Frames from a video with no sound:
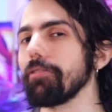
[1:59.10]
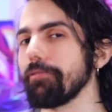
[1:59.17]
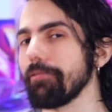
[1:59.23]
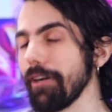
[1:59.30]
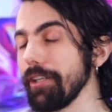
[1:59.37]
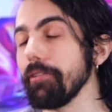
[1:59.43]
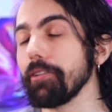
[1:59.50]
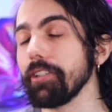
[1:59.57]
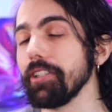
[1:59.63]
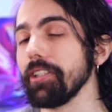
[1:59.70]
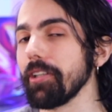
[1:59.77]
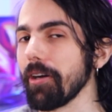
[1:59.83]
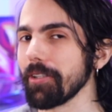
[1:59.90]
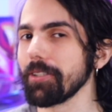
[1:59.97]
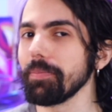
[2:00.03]
Final
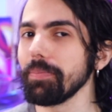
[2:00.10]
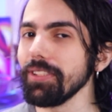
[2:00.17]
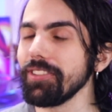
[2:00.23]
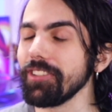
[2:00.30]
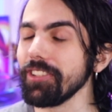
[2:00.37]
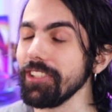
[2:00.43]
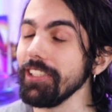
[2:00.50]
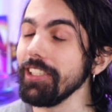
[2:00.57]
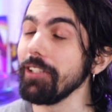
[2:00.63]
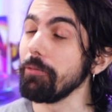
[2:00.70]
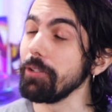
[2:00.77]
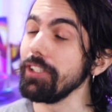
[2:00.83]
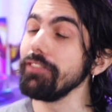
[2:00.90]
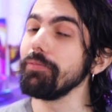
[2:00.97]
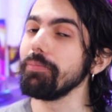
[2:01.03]
Gear on the PC with